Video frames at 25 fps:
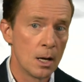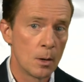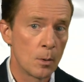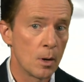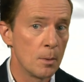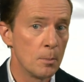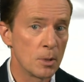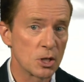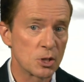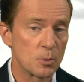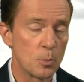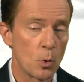
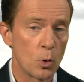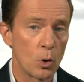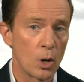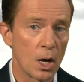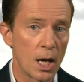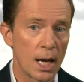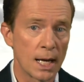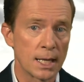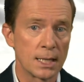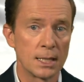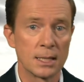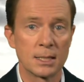We're much more
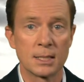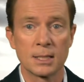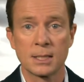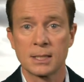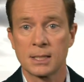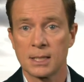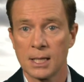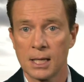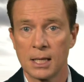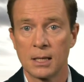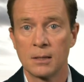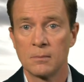likely to
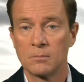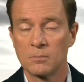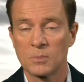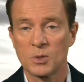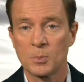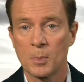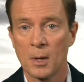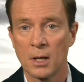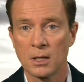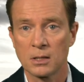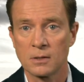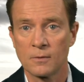see
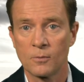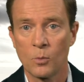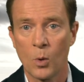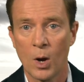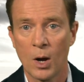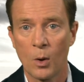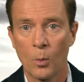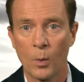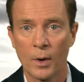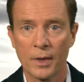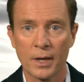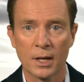spells of
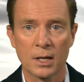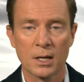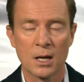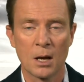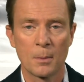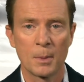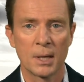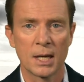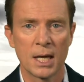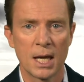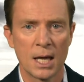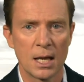wet weather
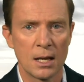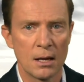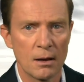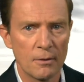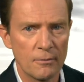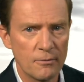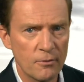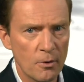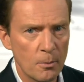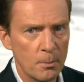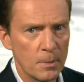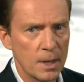coming in
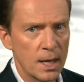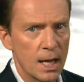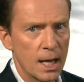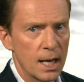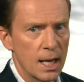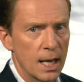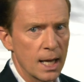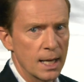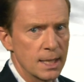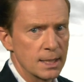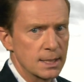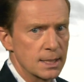from the
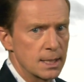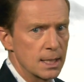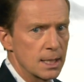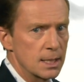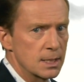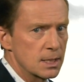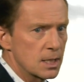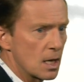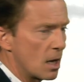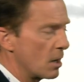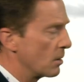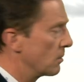
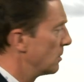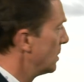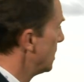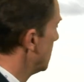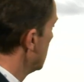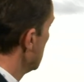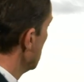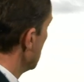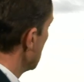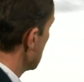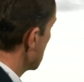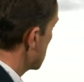Atlantic. So
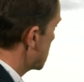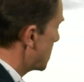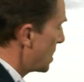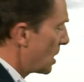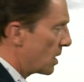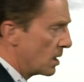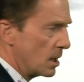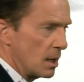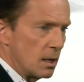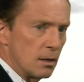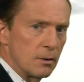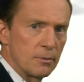
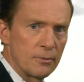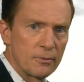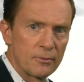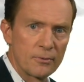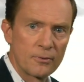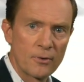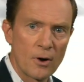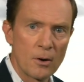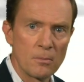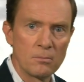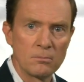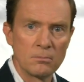certainly
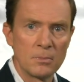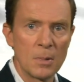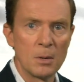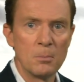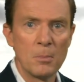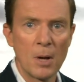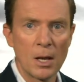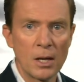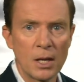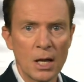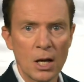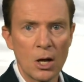from
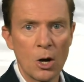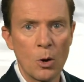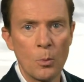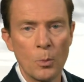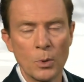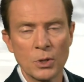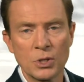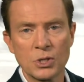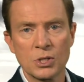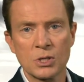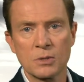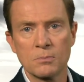Monday
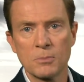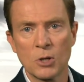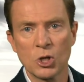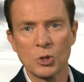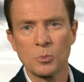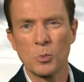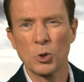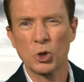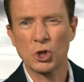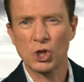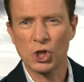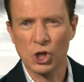onwards,
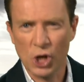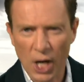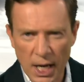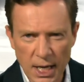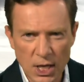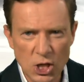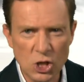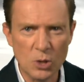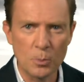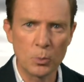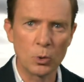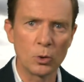much more
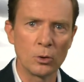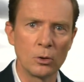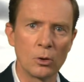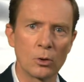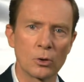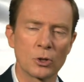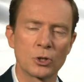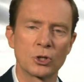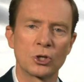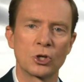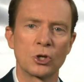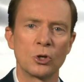changeable
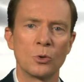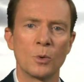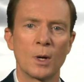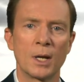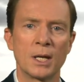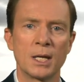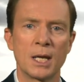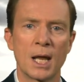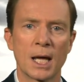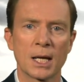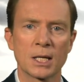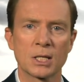look to
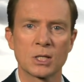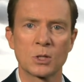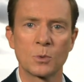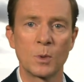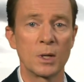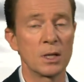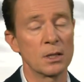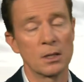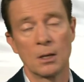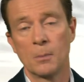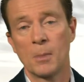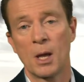next
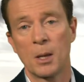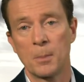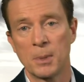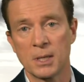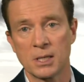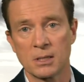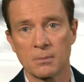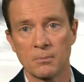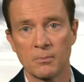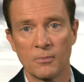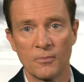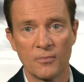week. There may
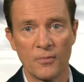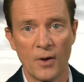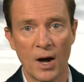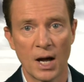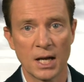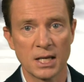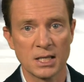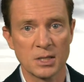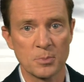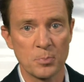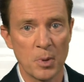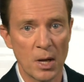be some
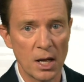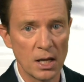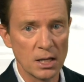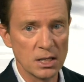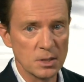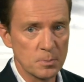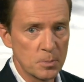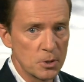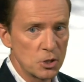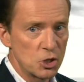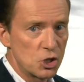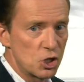fine
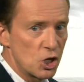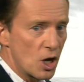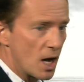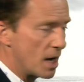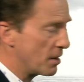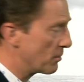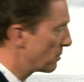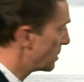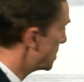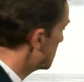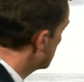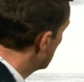spells, but
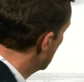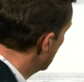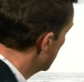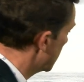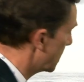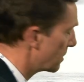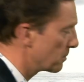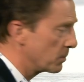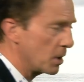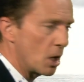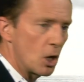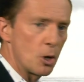generally
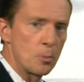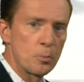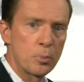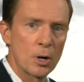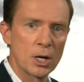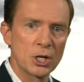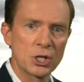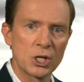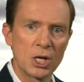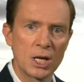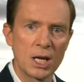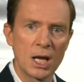speaking, low
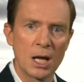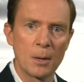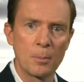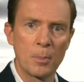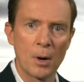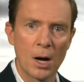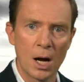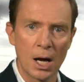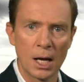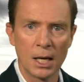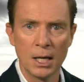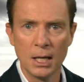pressure
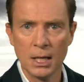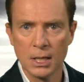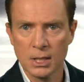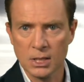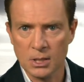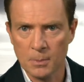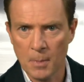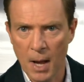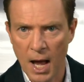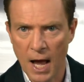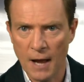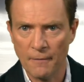nearby,
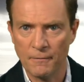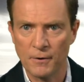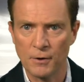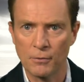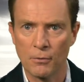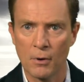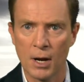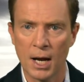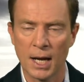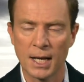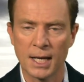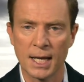some
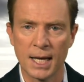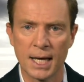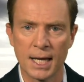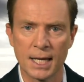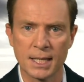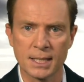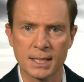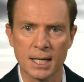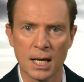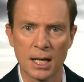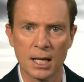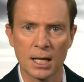heavy rain
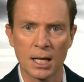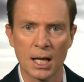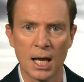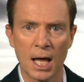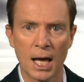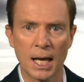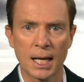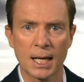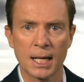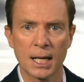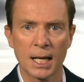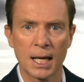is
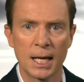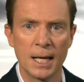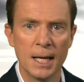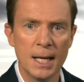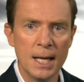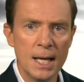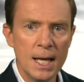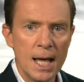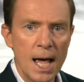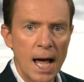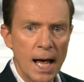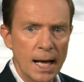likely,
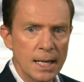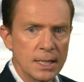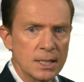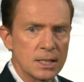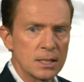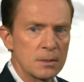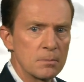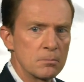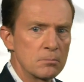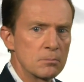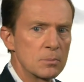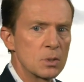and
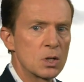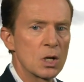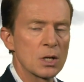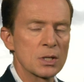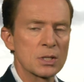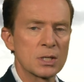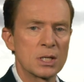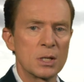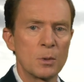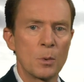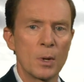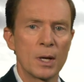some
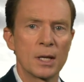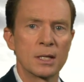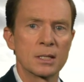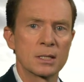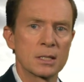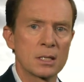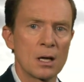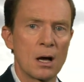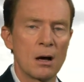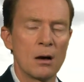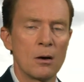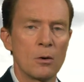gusty
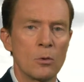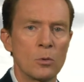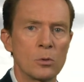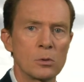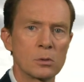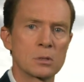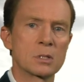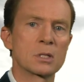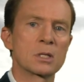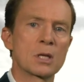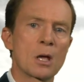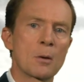winds are
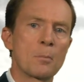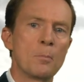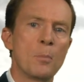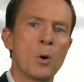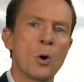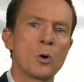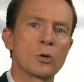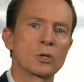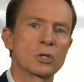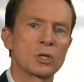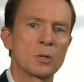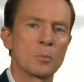also
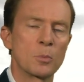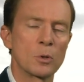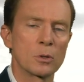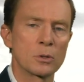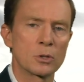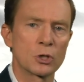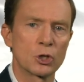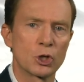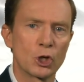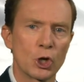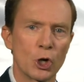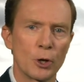
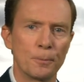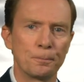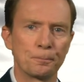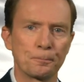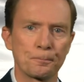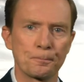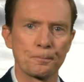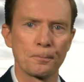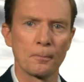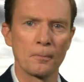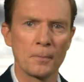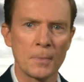possible too.
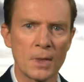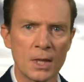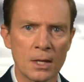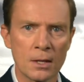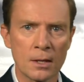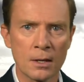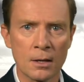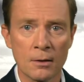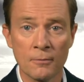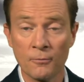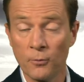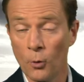
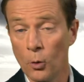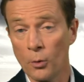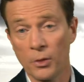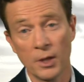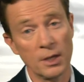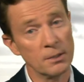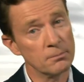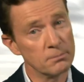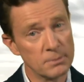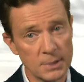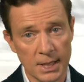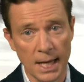For
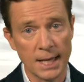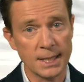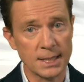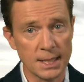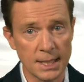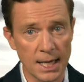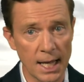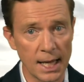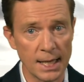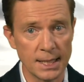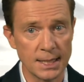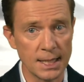the
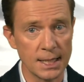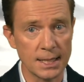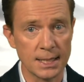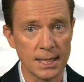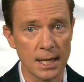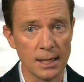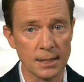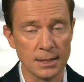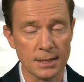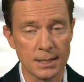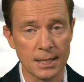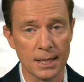day-to-day
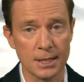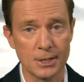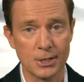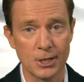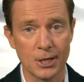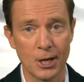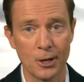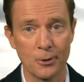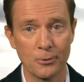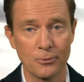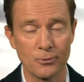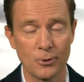details, as
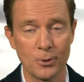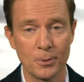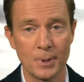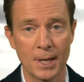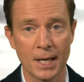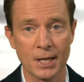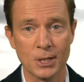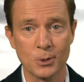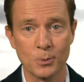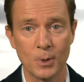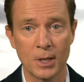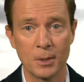you go through
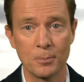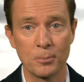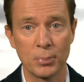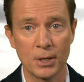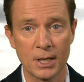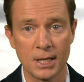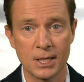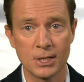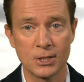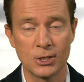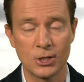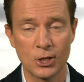next week,
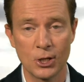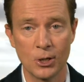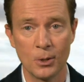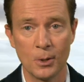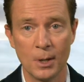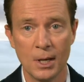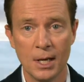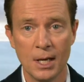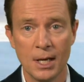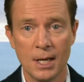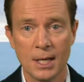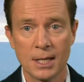please
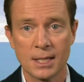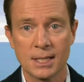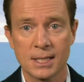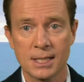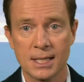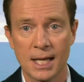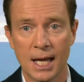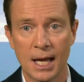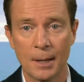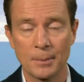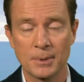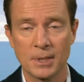do
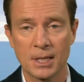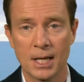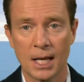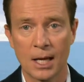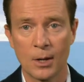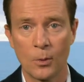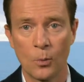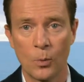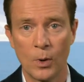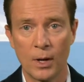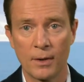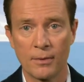stay up to
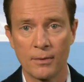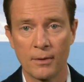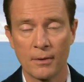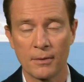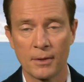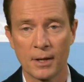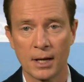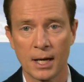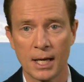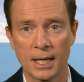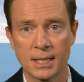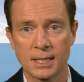date with
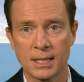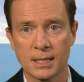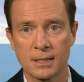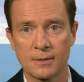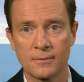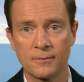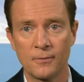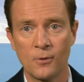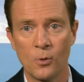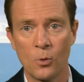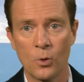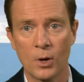the
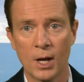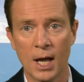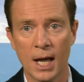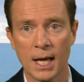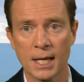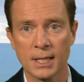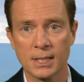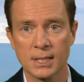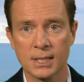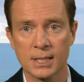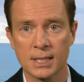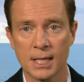latest
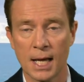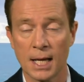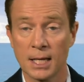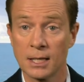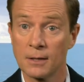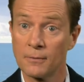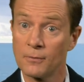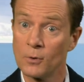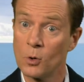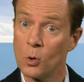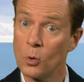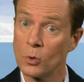forecast.
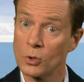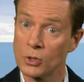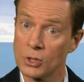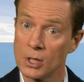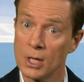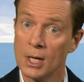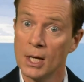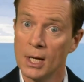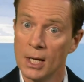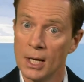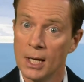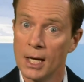And of
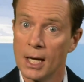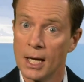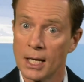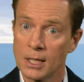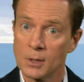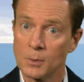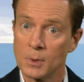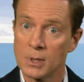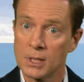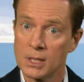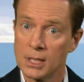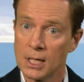course,
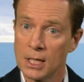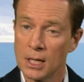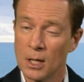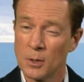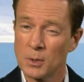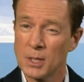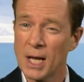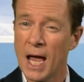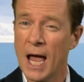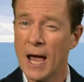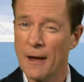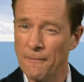as we see
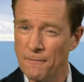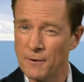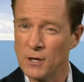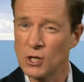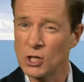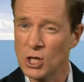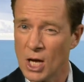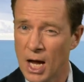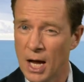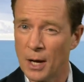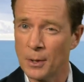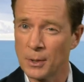those heavy
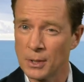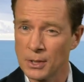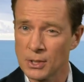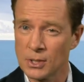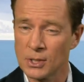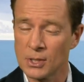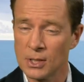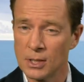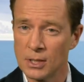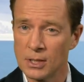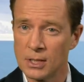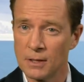
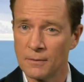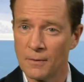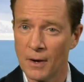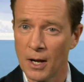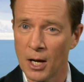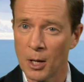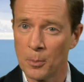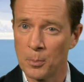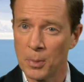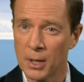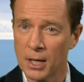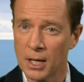showers
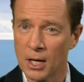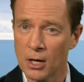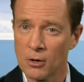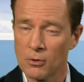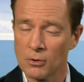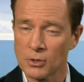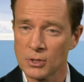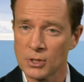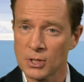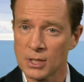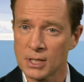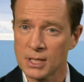developing
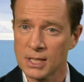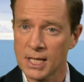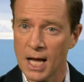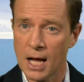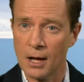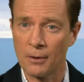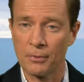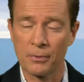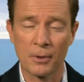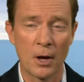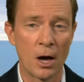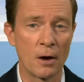across the
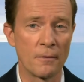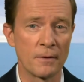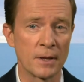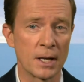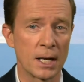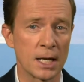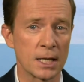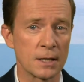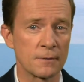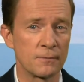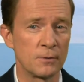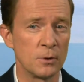south over
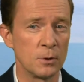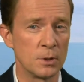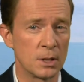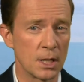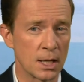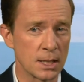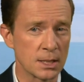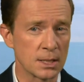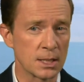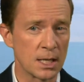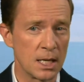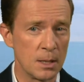the next few
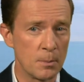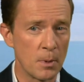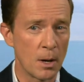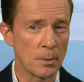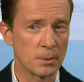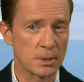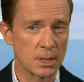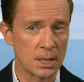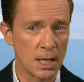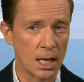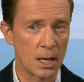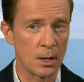days, keep
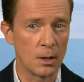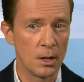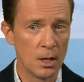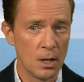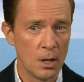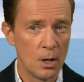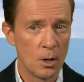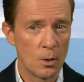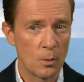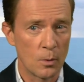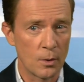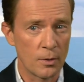up to date
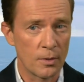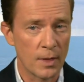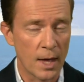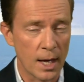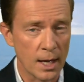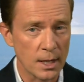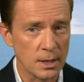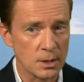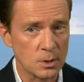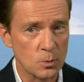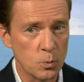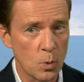with
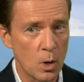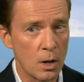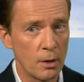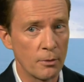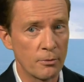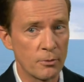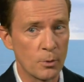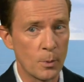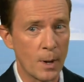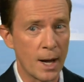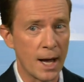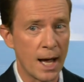that as
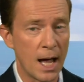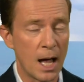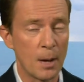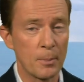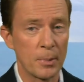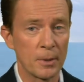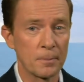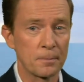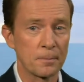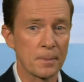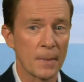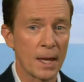well through our
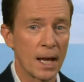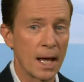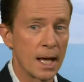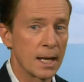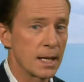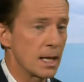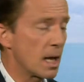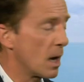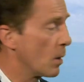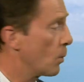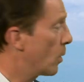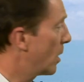app
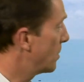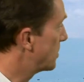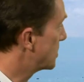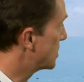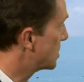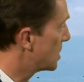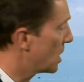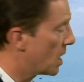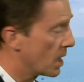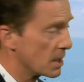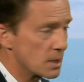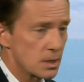and our
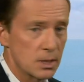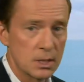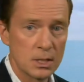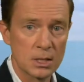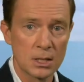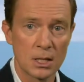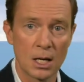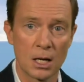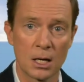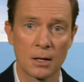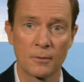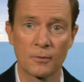
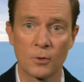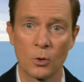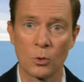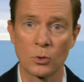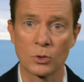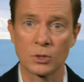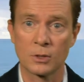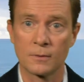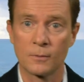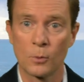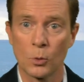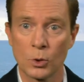websites. And of
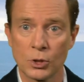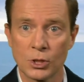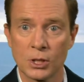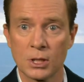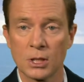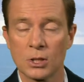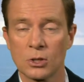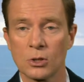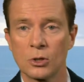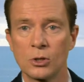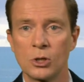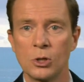course, if you're
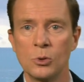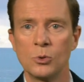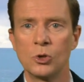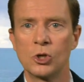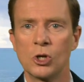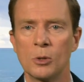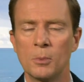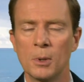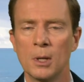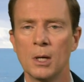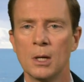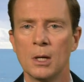watching this on
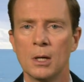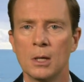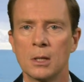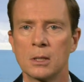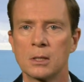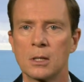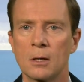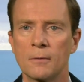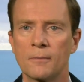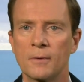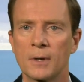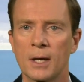YouTube,
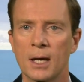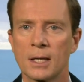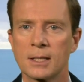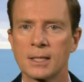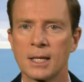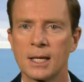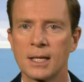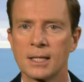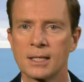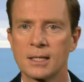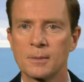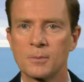don't forget
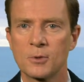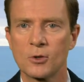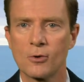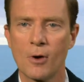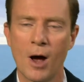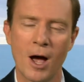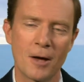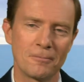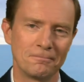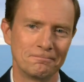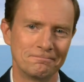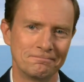to hit
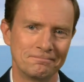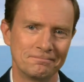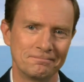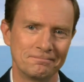subscribe.